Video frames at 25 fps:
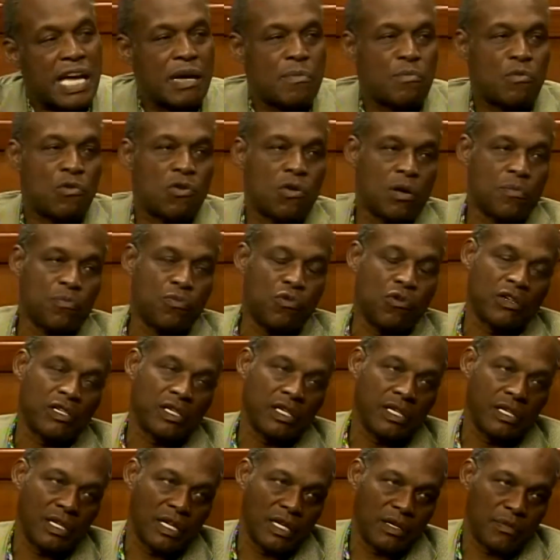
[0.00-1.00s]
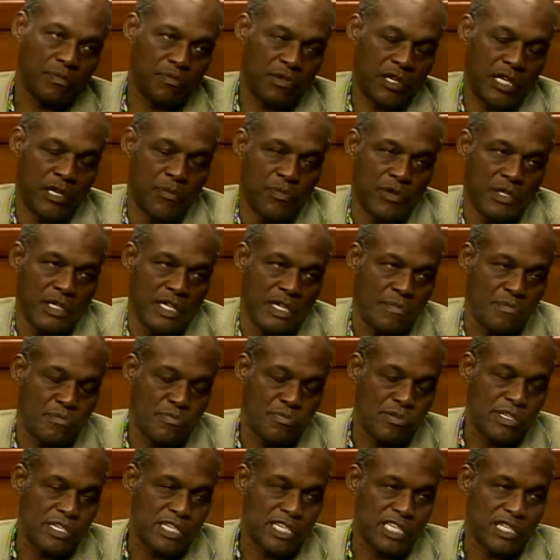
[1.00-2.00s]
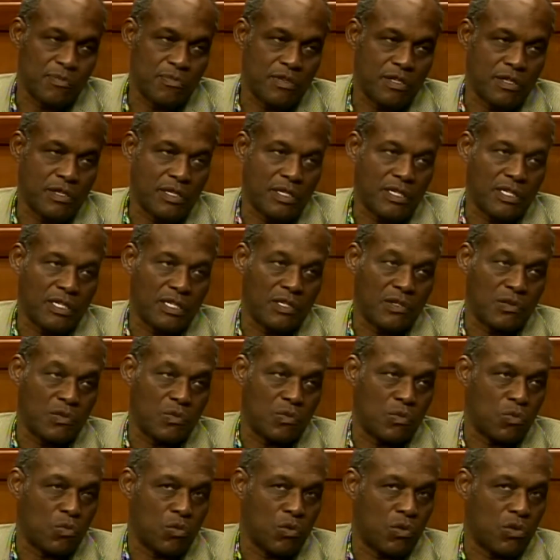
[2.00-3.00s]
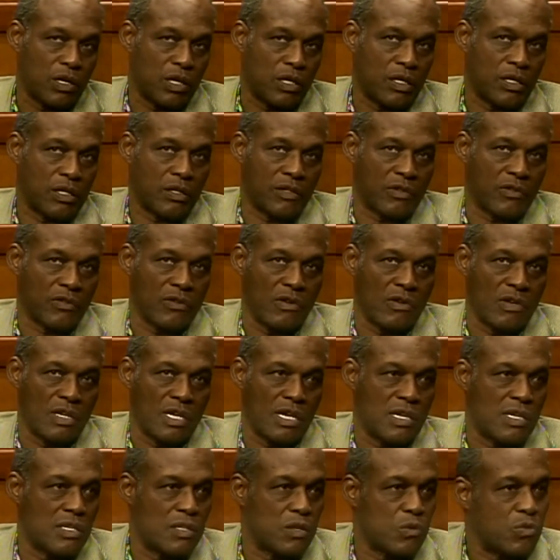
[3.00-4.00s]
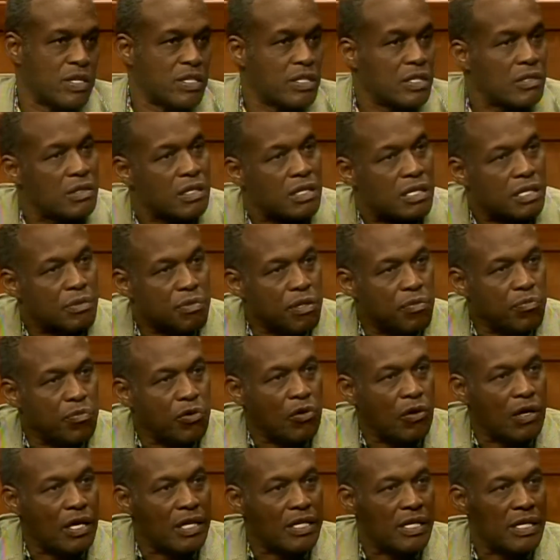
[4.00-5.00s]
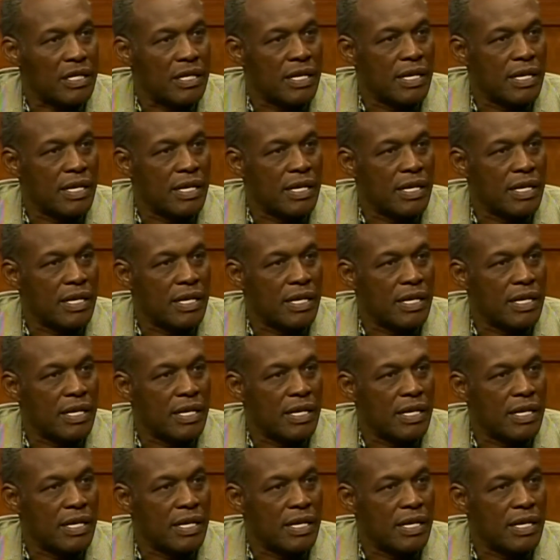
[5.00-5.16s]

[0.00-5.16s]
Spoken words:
more important than people and principles were thrown out of the window and could be bought,